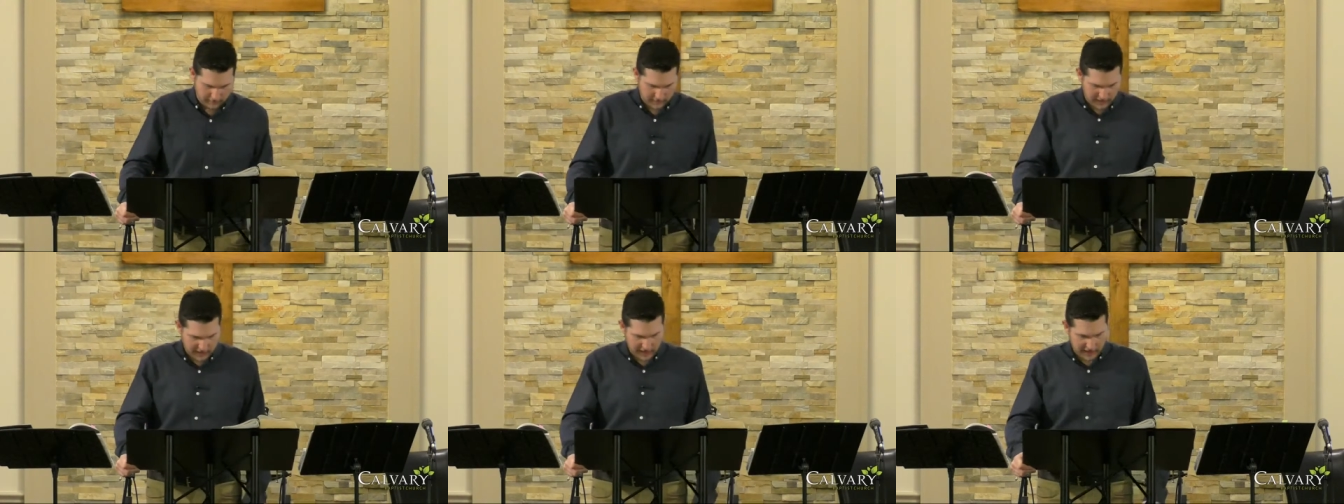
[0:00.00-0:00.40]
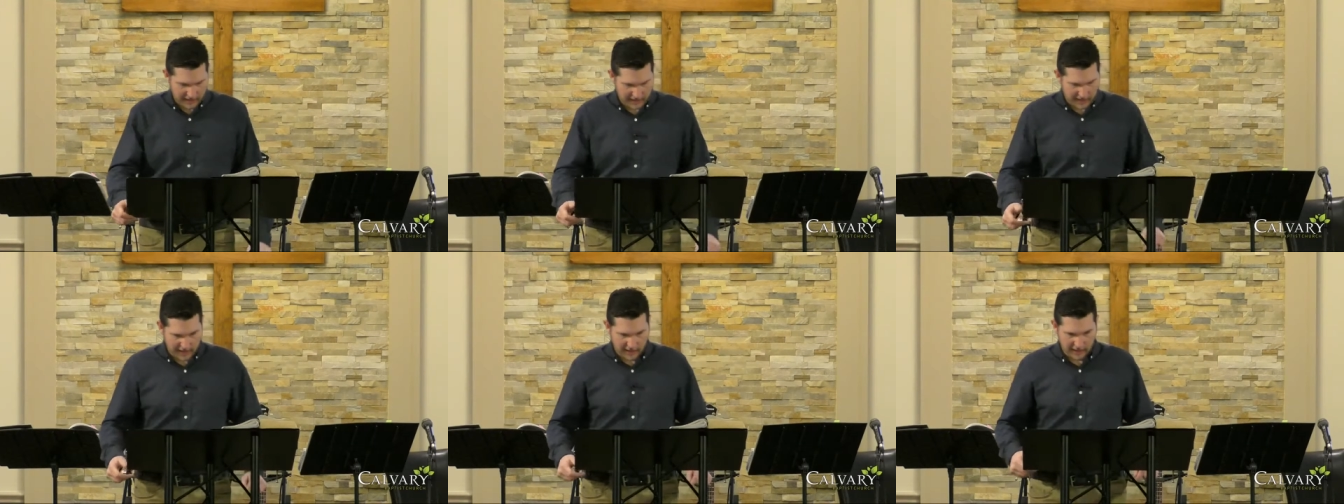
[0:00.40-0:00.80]
Isn't that
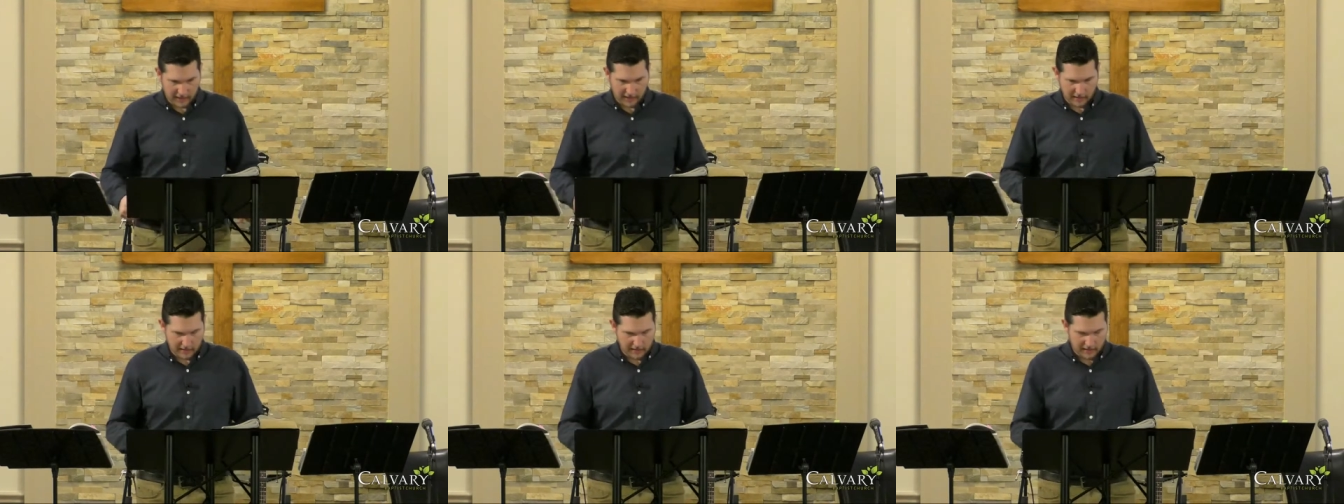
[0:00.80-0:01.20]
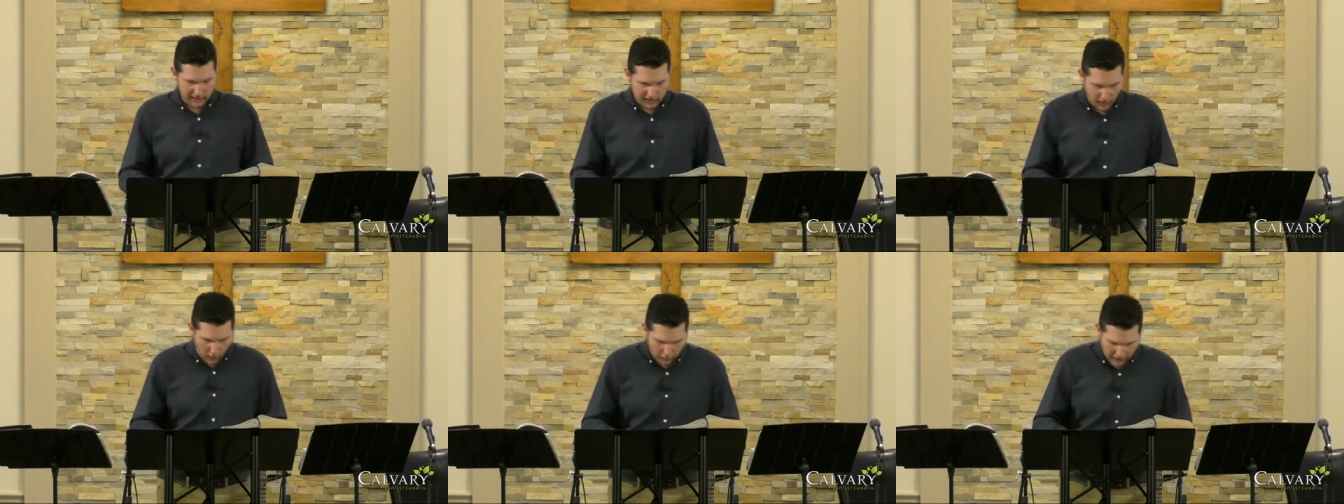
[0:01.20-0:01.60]
exciting?
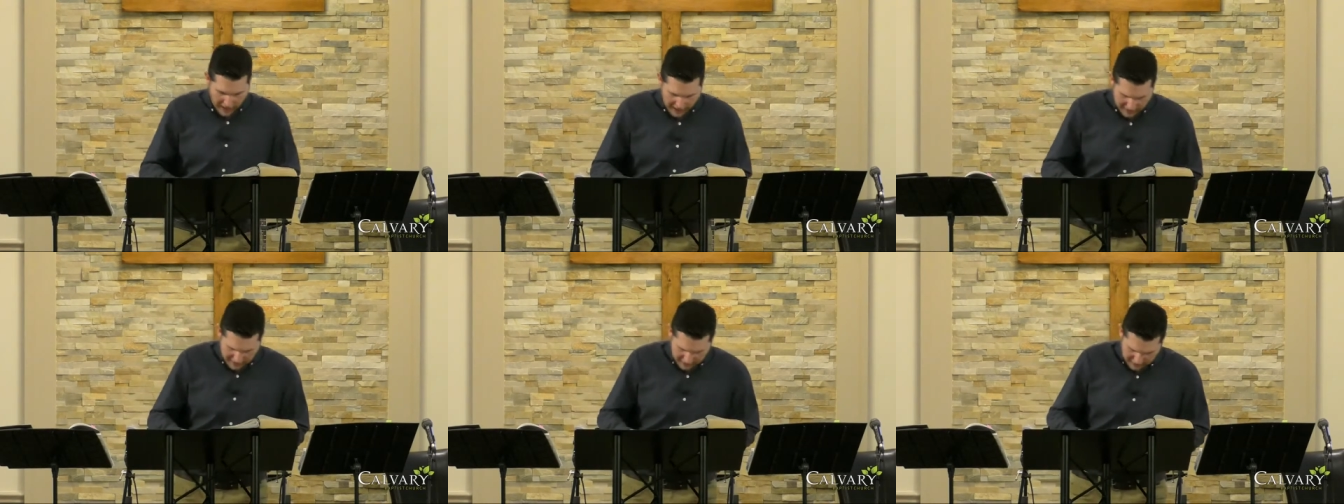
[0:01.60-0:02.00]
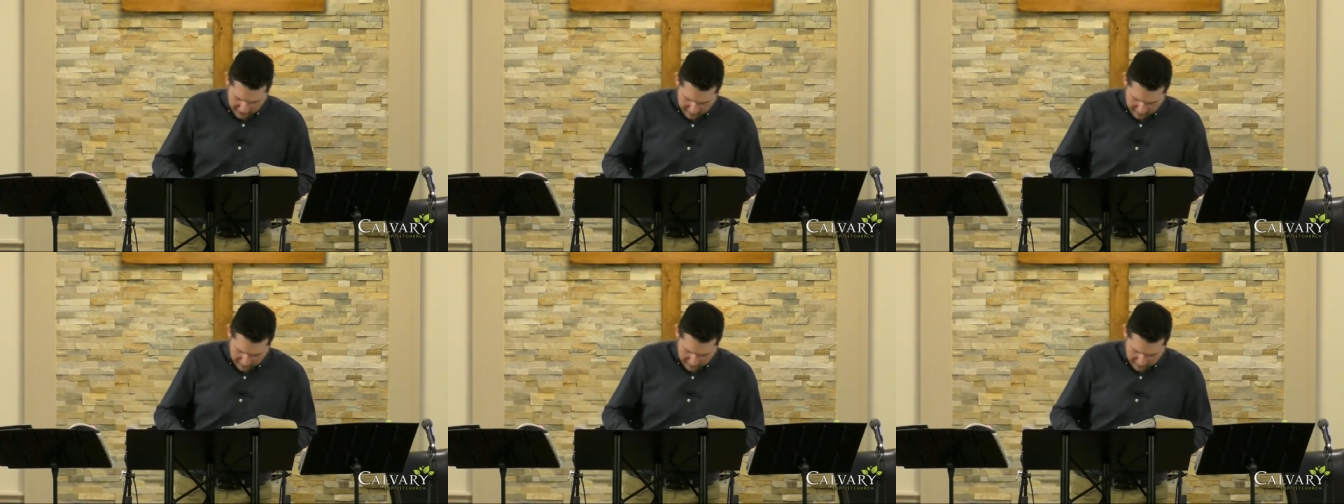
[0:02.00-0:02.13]
So that.